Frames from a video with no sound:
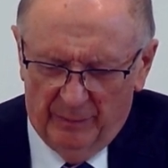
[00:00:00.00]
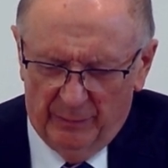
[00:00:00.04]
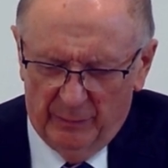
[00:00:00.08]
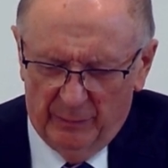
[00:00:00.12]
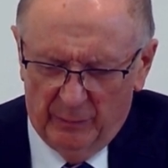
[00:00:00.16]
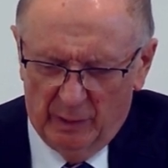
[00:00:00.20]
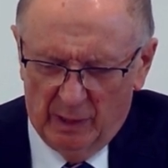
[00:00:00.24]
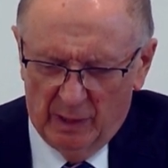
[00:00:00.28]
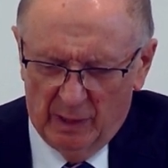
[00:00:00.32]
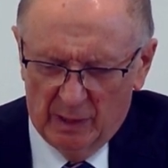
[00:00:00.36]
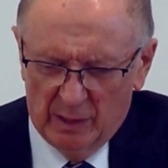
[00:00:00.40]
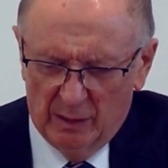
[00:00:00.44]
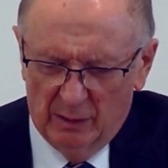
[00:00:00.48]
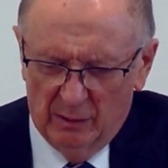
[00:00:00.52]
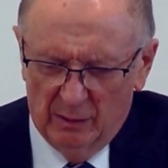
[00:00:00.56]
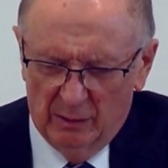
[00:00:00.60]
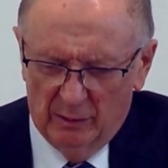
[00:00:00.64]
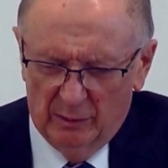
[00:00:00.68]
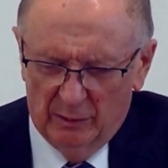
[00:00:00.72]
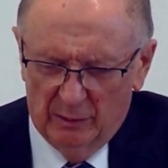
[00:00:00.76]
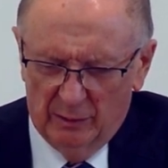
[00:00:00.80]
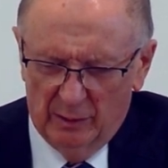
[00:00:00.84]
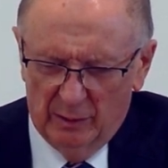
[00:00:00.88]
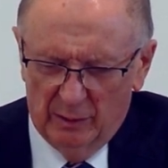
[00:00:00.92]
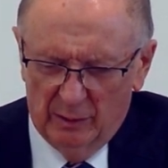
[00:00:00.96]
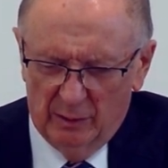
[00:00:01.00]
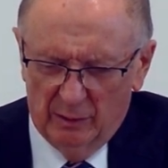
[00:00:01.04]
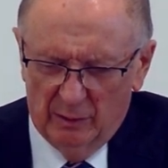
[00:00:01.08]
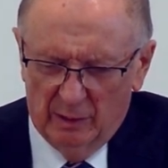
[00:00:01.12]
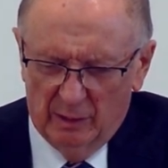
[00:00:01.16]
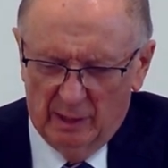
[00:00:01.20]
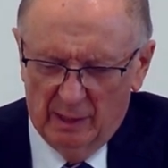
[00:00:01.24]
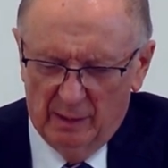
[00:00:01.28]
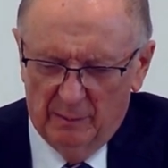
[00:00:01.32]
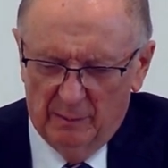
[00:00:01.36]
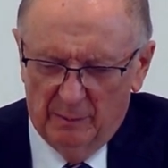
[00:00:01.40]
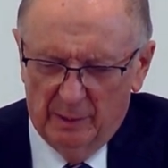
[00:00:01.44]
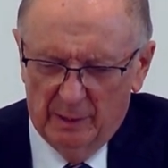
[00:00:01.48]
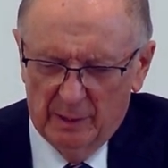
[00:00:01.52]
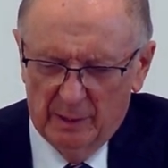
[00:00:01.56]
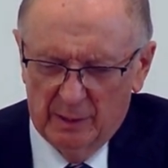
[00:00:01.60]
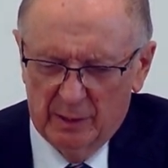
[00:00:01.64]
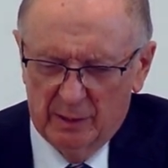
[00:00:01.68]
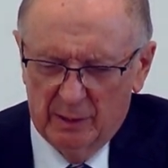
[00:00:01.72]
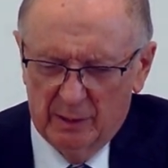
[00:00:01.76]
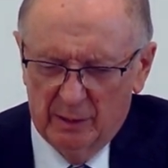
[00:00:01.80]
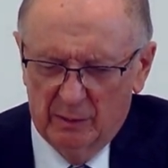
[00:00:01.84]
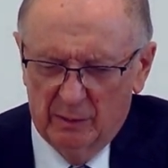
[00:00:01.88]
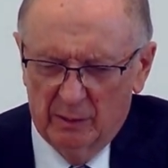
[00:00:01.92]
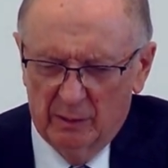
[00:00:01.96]
We ask, Lord, that you'll help us
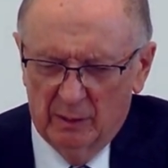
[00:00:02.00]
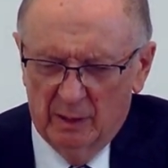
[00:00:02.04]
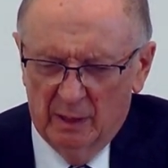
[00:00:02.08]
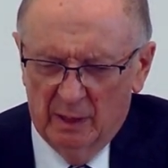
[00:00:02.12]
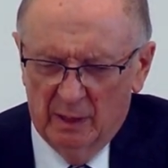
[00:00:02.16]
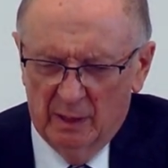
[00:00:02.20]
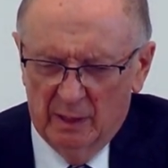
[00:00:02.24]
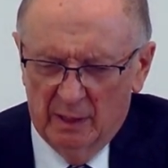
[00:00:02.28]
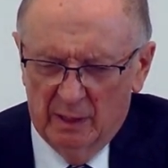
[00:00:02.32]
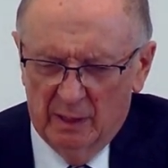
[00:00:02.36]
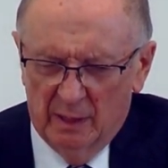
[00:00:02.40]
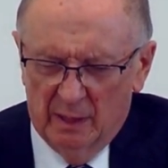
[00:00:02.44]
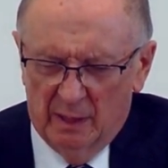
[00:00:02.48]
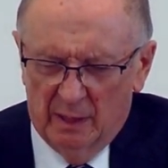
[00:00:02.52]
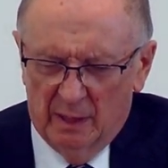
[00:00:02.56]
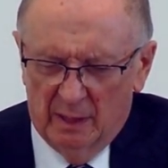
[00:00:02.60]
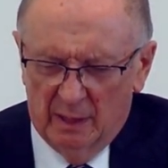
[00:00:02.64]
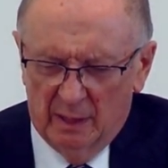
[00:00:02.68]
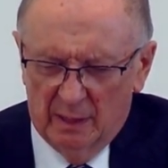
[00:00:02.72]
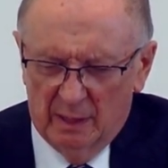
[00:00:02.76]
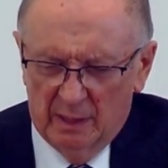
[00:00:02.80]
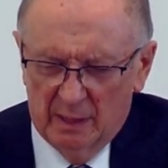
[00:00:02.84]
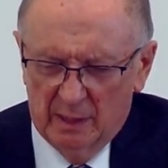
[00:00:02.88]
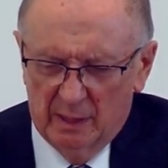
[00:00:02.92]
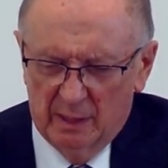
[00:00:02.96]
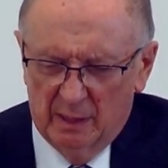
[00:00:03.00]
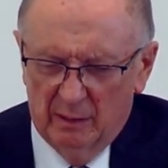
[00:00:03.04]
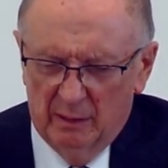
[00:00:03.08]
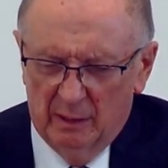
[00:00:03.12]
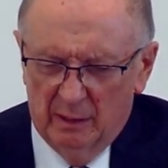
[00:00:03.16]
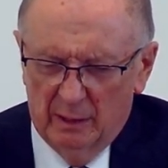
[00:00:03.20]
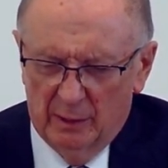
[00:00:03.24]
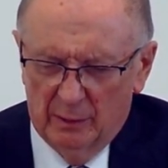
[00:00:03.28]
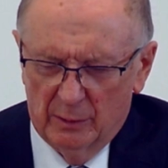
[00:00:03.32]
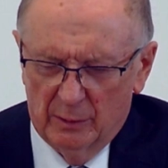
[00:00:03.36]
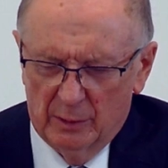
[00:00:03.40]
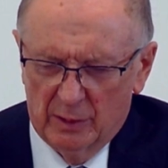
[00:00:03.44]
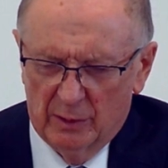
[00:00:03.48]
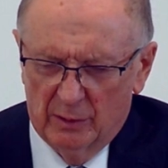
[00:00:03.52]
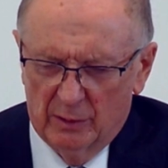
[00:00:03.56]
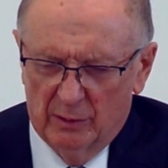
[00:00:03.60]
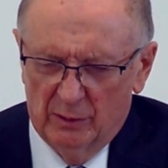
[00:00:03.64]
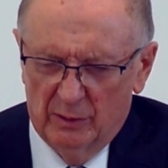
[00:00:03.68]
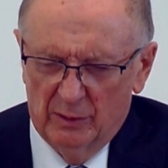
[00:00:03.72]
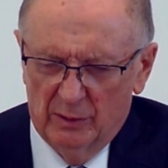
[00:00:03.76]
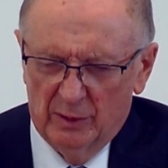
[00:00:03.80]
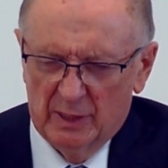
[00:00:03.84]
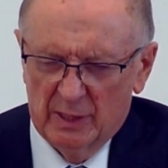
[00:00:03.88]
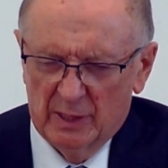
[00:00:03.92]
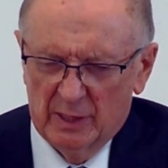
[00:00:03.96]
to uh, still those
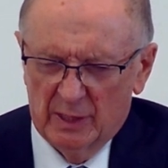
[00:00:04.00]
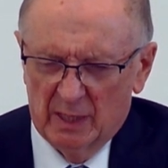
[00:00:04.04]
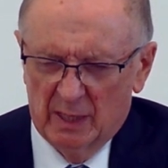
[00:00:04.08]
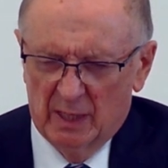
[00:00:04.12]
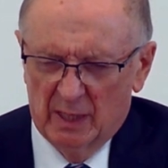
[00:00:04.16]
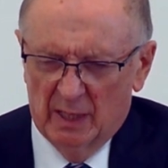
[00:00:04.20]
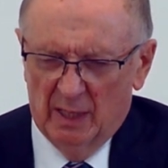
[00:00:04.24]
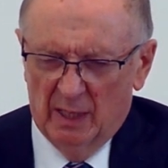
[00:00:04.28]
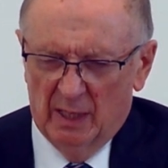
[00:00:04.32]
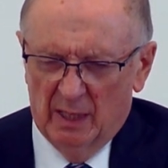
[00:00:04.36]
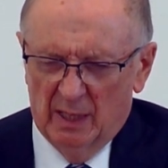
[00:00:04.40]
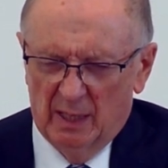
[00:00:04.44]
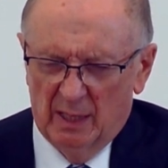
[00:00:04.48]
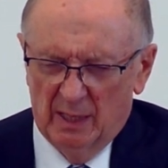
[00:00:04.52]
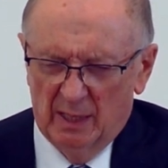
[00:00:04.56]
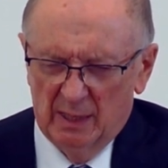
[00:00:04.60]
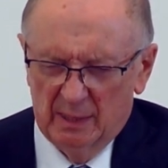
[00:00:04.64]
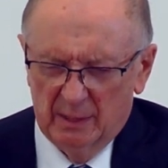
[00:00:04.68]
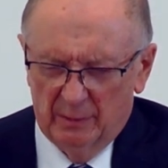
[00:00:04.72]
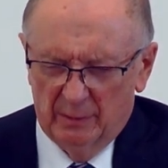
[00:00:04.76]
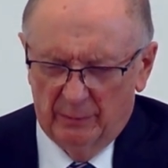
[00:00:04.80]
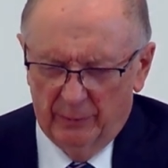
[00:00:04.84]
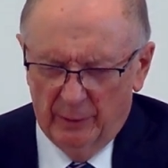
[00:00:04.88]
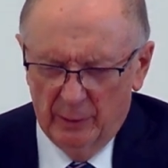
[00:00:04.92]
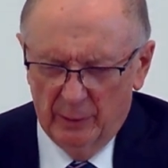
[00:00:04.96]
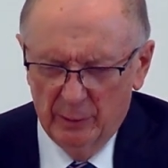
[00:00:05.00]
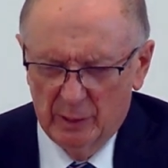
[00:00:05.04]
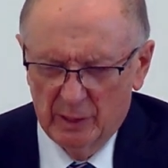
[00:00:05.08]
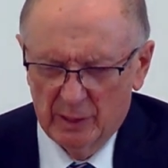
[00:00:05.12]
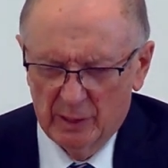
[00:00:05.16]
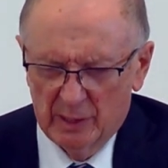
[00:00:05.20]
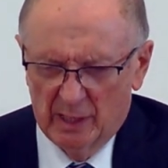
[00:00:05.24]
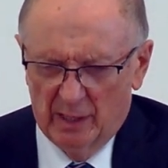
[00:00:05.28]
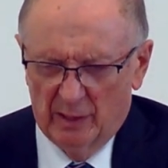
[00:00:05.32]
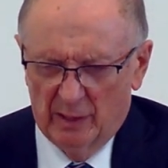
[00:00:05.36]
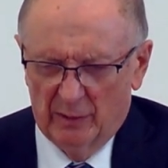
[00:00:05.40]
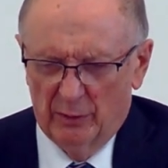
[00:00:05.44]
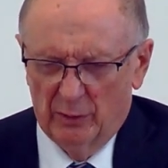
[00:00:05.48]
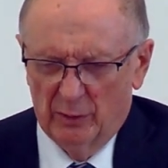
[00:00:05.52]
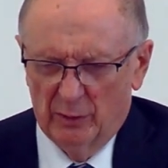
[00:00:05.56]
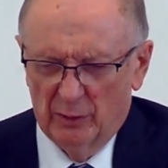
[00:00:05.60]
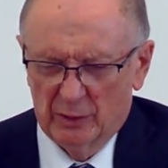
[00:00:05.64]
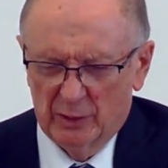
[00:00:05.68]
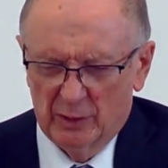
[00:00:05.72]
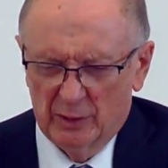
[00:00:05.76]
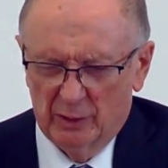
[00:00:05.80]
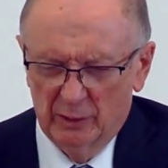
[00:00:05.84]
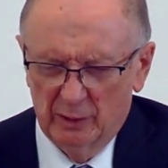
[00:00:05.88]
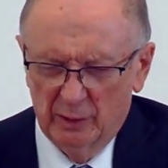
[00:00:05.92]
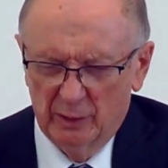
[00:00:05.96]
thoughts and to focus our
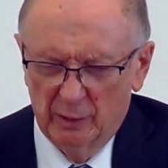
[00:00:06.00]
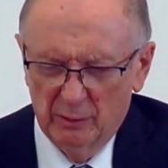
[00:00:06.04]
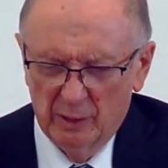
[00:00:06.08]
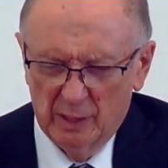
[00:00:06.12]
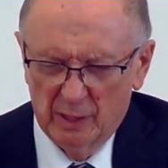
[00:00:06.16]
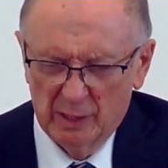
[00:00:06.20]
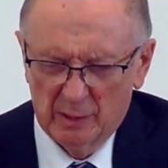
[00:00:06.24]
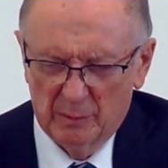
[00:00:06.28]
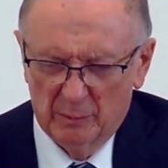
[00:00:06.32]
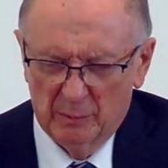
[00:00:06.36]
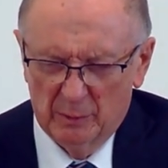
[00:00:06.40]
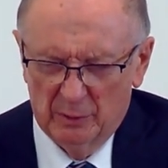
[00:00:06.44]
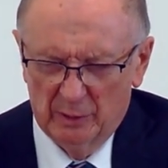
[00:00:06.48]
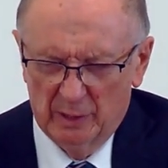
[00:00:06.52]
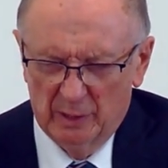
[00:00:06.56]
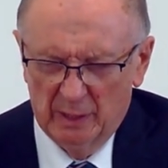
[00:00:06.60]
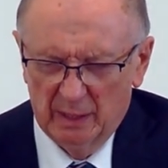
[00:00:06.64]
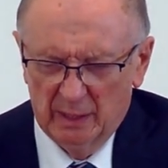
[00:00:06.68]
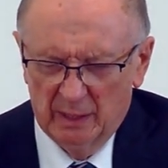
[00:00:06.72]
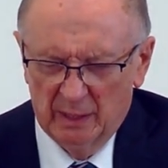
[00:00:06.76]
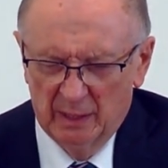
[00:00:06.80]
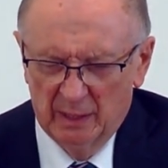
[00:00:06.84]
thoughts on you this morning